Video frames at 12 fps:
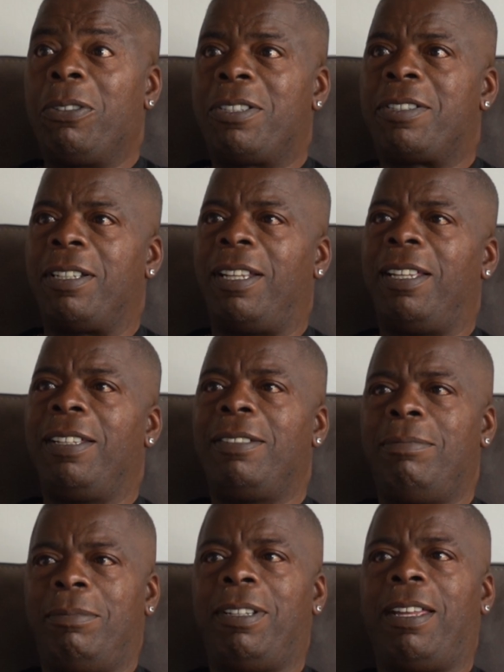constantly.
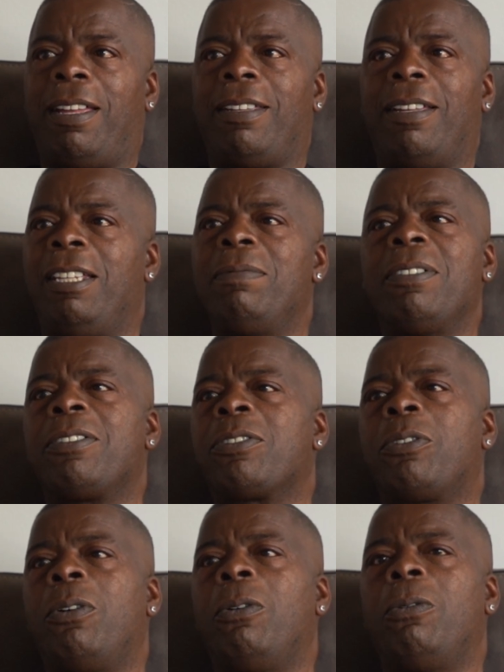Yeah. Even at
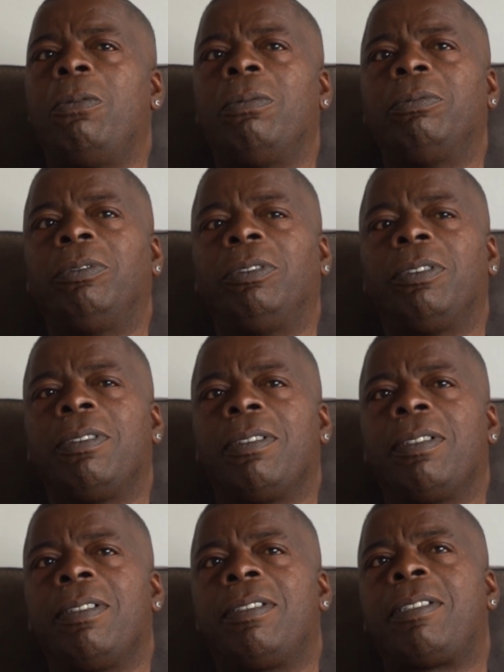school,
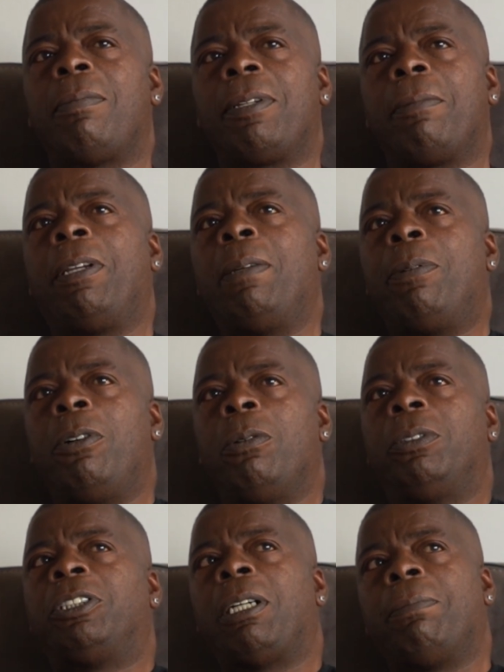some of the people
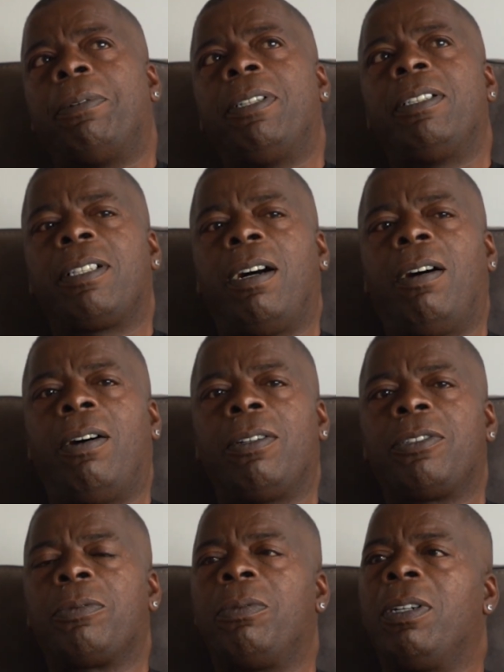who were jumping in
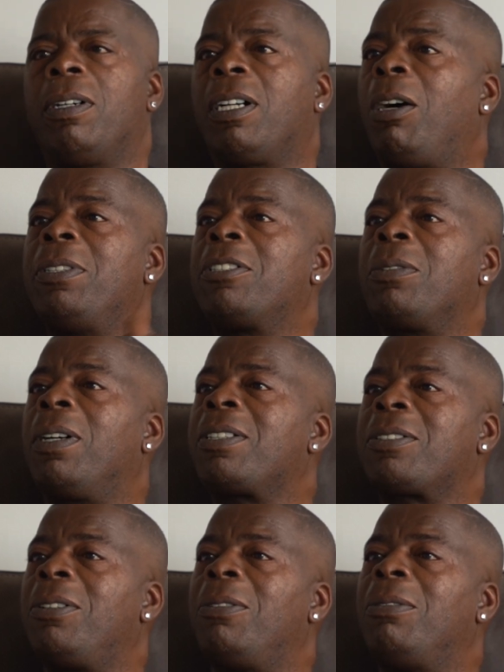cars were going to our
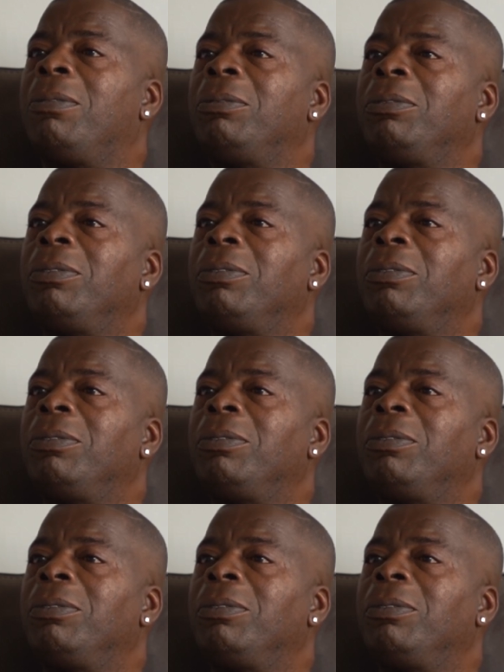school.